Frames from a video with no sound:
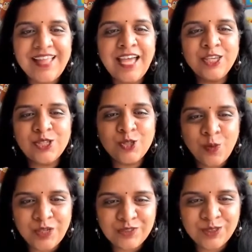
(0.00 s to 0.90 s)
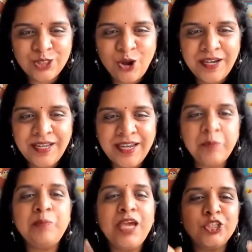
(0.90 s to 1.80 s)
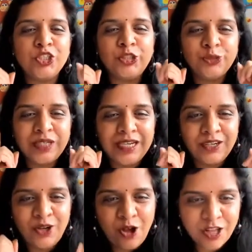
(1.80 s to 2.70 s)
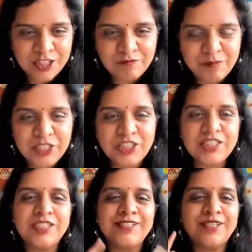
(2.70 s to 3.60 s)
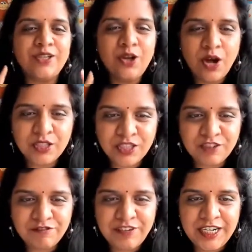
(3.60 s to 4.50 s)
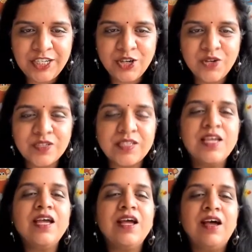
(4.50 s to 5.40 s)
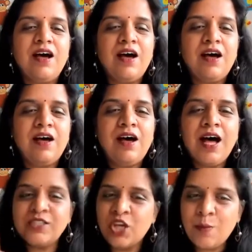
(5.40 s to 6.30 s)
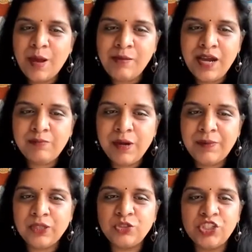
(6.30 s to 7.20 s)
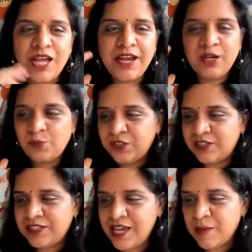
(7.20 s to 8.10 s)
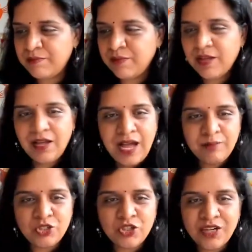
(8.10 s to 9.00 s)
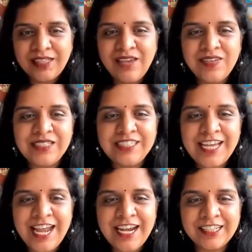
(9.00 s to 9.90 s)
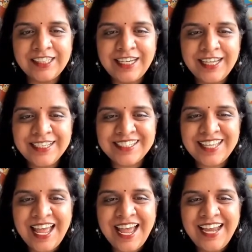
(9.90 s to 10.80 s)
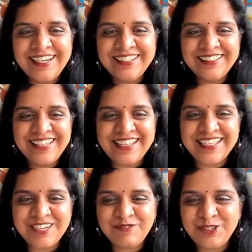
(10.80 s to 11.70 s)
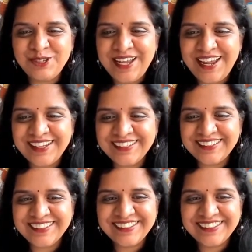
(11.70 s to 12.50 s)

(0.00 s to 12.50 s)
Thank you so much for joining it. Make sure you click lots of pictures, lots of videos. Ask your mama and papa to share it with the team. I'm sure they will share the links. And that's it for today.